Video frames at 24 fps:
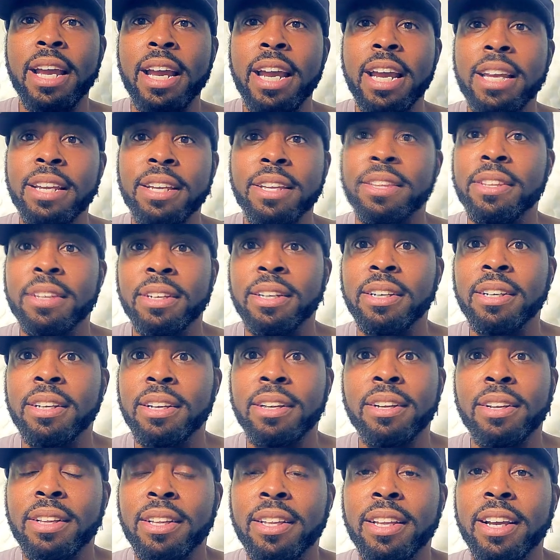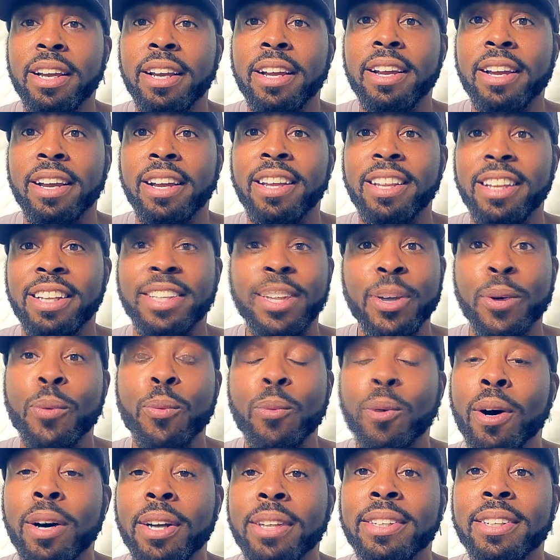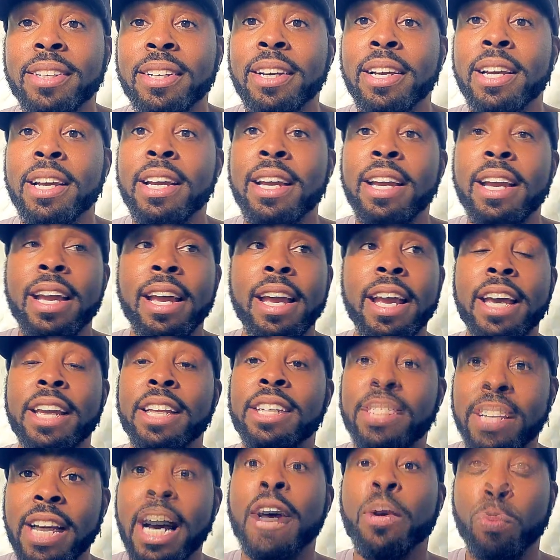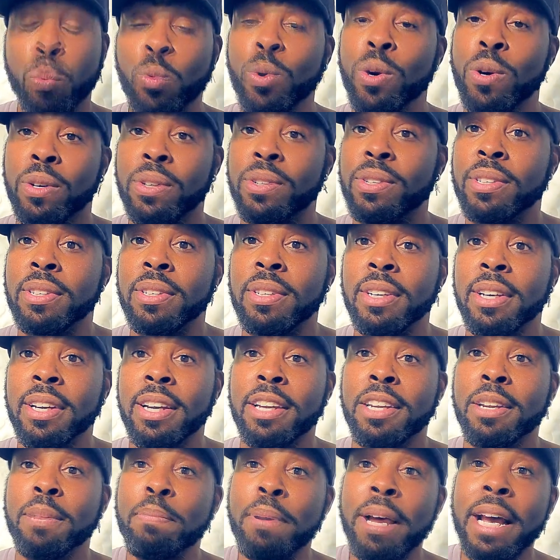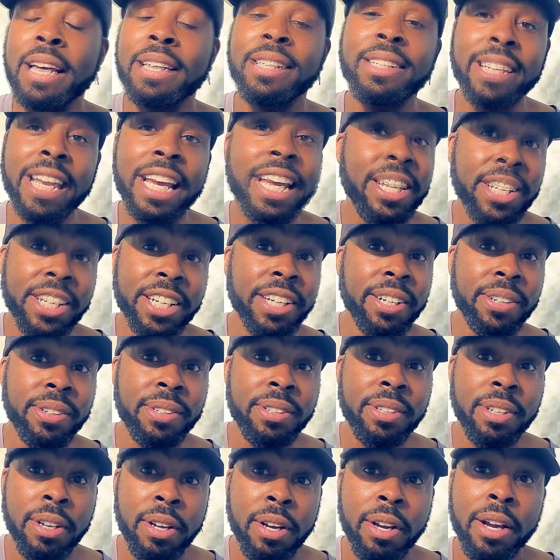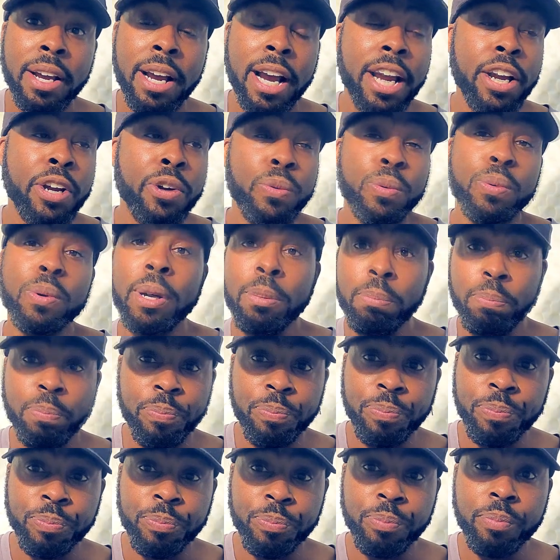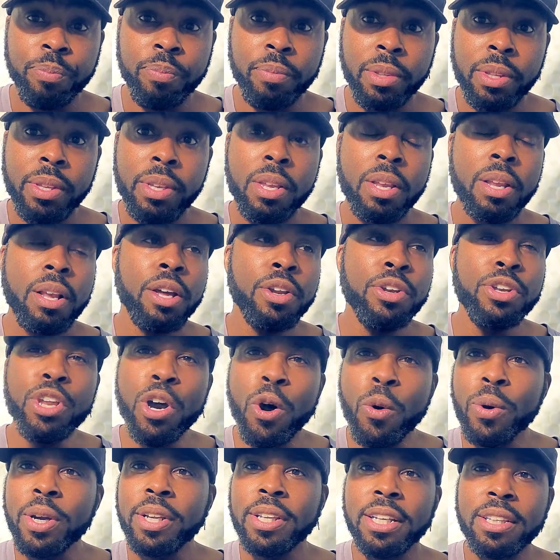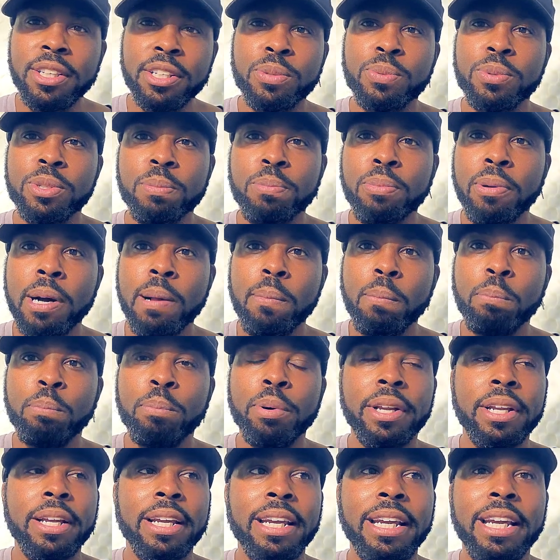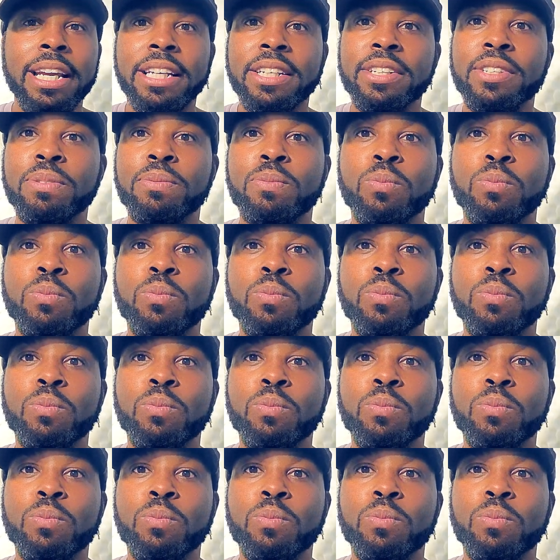anything like they don't want. And it's gotten worse in the past 10 years. I grew up knowing that this was a problem, but it